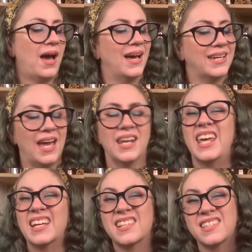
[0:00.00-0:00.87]
Again,
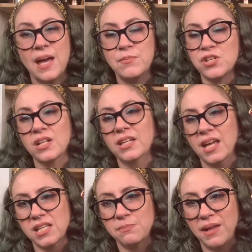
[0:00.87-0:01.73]
exceptionally
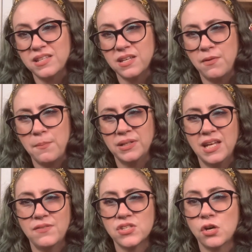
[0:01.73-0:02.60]
expensive. I
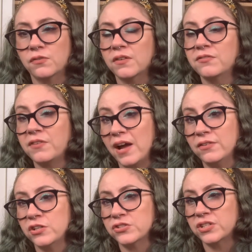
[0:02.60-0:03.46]
believe it's over
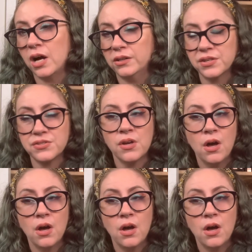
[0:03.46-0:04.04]
$500